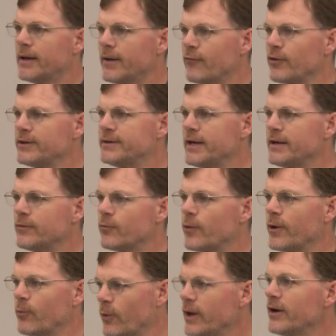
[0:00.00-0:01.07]
if we didn't, and,
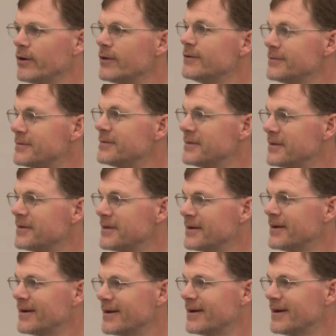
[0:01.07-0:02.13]
we and, will. And, and
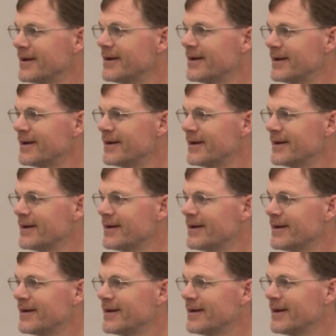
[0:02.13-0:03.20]
the, oh, I'm,
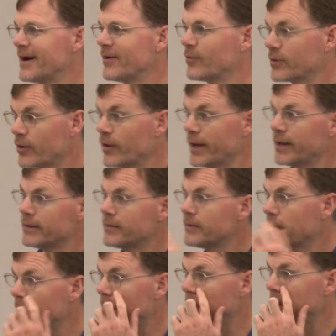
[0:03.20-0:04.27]
yeah, well, go ahead.
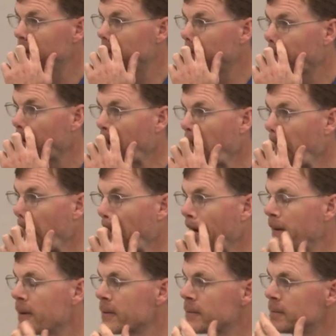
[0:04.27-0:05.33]
Go ahead.
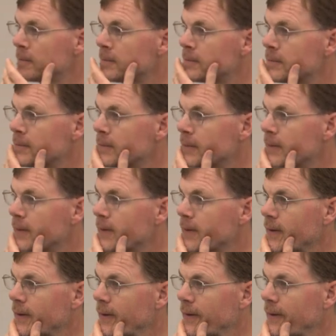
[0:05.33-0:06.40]
And I remember
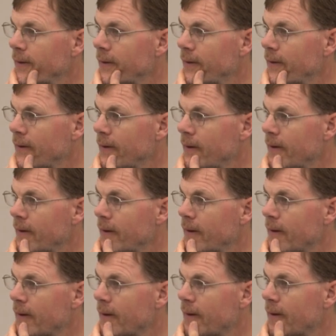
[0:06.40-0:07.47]
the attendance
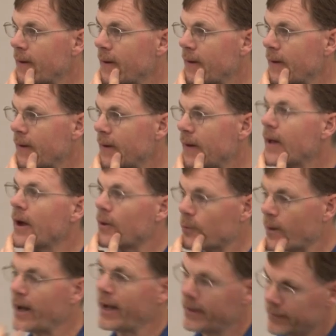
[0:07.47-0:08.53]
went.
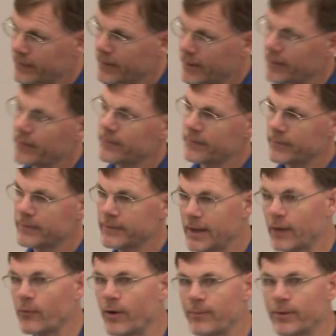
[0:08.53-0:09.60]
Right. Uh, yeah,
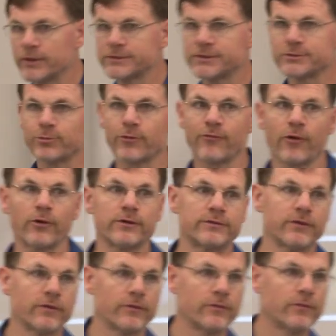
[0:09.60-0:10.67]
what Butch is referring
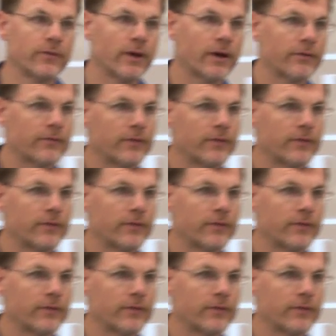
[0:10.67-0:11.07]
to, uh,